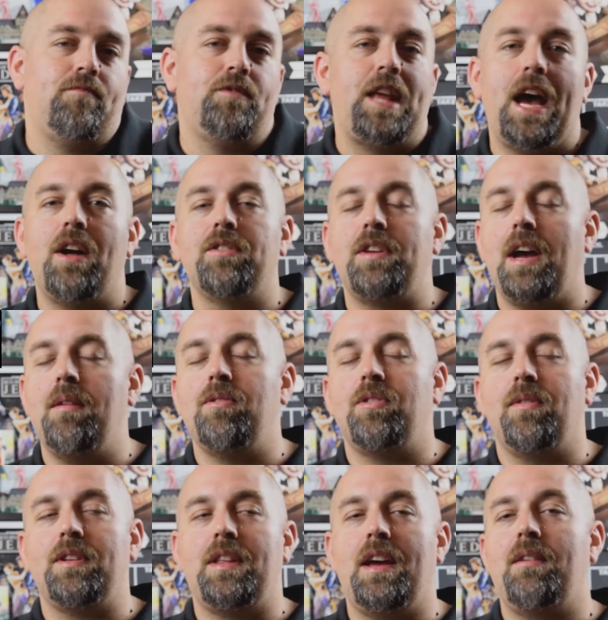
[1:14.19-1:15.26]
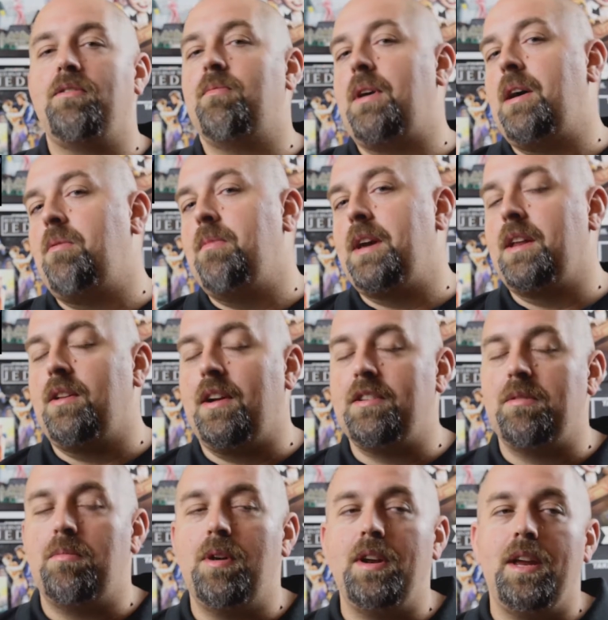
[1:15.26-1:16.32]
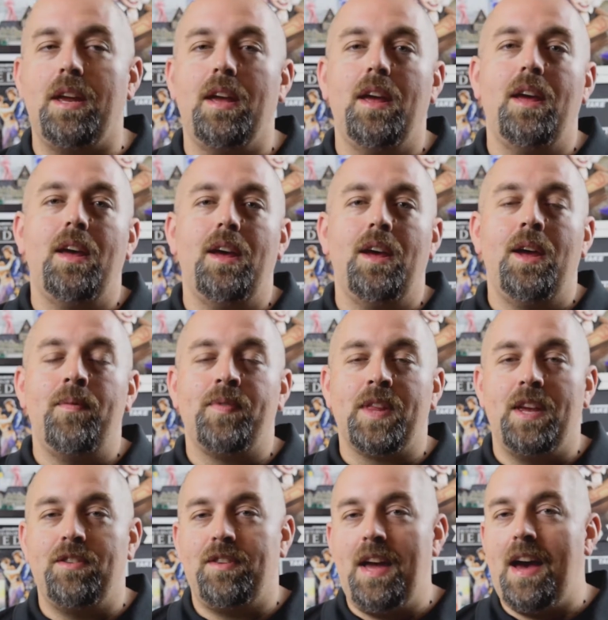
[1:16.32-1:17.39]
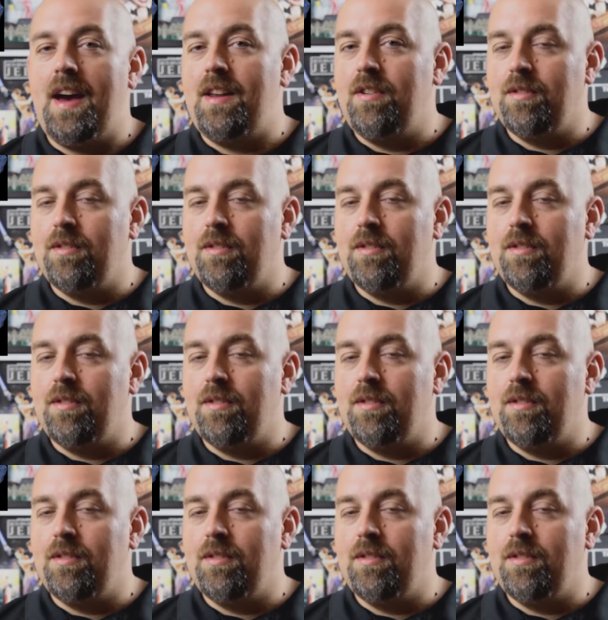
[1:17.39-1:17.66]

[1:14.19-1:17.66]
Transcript: downtime and stuff like that while making lots of money. His dad,